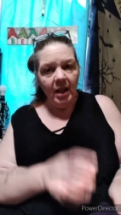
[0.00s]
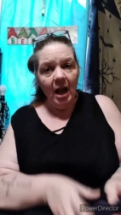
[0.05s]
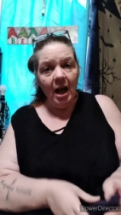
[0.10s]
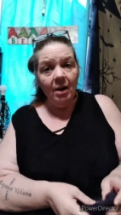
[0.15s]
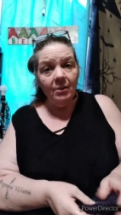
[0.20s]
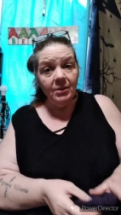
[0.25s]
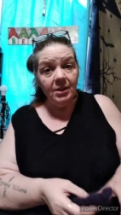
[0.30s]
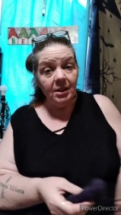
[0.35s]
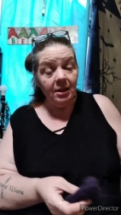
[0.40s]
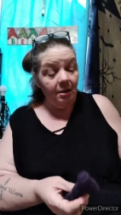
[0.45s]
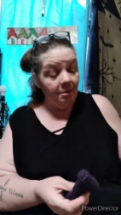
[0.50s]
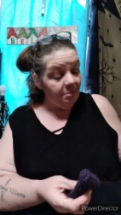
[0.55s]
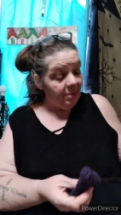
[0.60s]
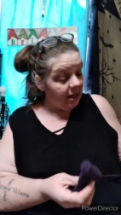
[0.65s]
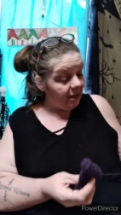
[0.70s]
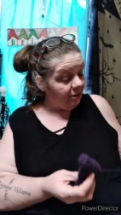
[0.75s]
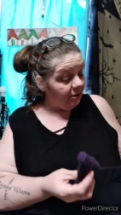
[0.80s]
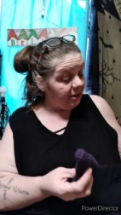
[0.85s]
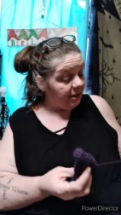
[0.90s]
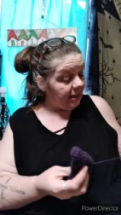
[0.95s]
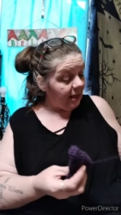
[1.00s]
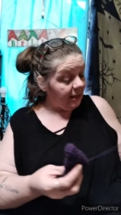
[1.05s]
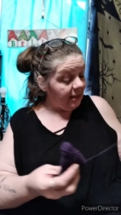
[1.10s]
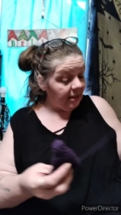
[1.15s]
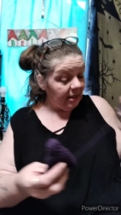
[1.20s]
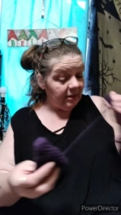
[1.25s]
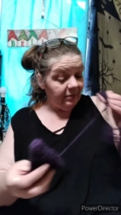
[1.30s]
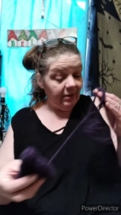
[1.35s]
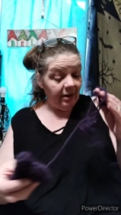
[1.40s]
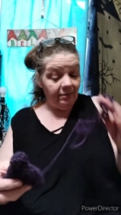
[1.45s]
I was going to make her
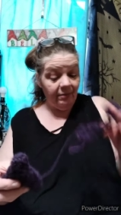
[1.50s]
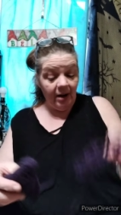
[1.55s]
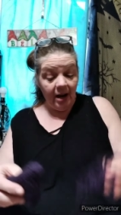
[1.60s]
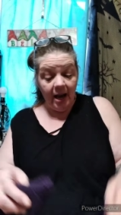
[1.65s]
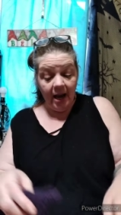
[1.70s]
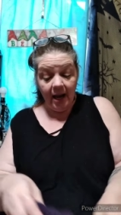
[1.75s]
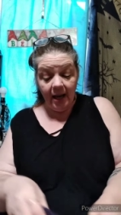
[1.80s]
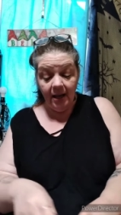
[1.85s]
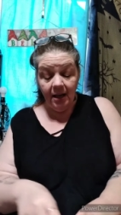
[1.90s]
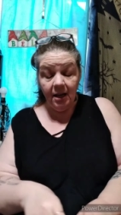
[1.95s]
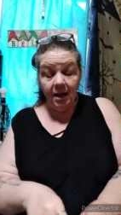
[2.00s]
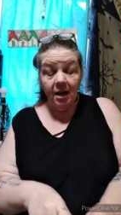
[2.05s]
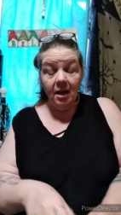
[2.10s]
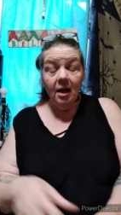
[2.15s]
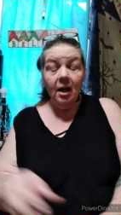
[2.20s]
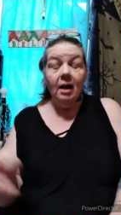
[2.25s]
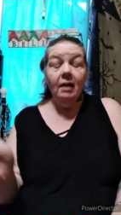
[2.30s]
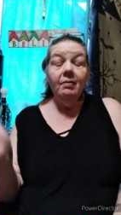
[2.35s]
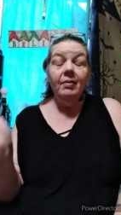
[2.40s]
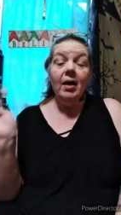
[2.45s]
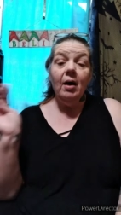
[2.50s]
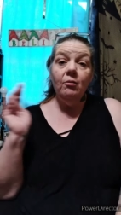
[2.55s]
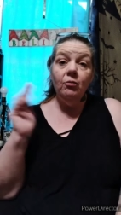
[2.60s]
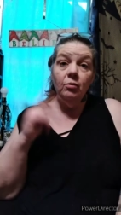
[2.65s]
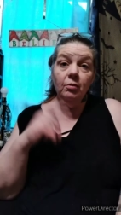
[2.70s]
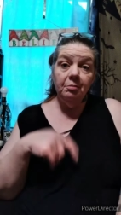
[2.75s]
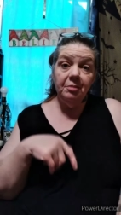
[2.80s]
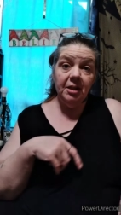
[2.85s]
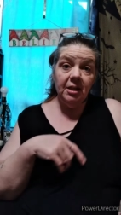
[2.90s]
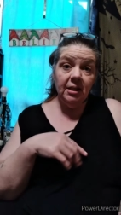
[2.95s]
Santa's favorite hat. That
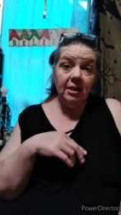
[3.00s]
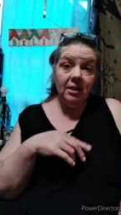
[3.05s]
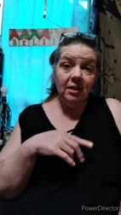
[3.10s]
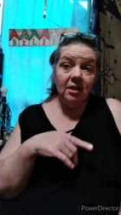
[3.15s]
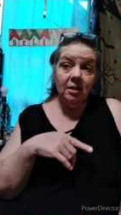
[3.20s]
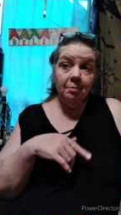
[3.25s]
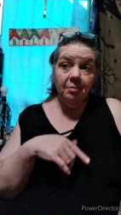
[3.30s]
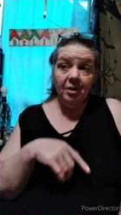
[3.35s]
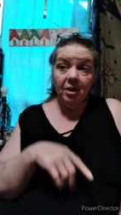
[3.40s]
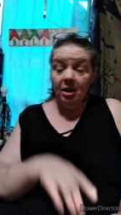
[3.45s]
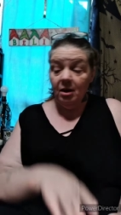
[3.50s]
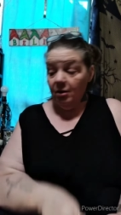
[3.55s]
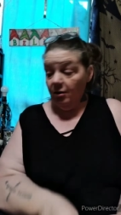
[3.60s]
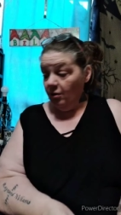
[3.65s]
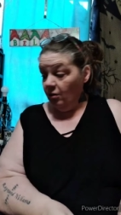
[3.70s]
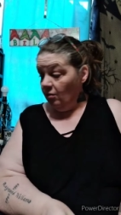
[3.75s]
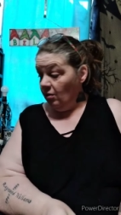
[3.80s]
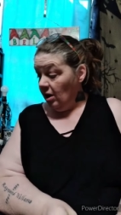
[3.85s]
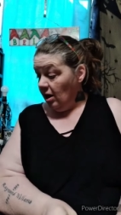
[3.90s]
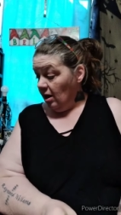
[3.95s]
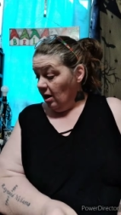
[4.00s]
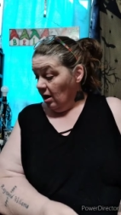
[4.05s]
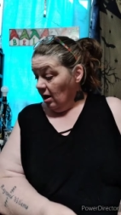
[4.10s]
will be linked below.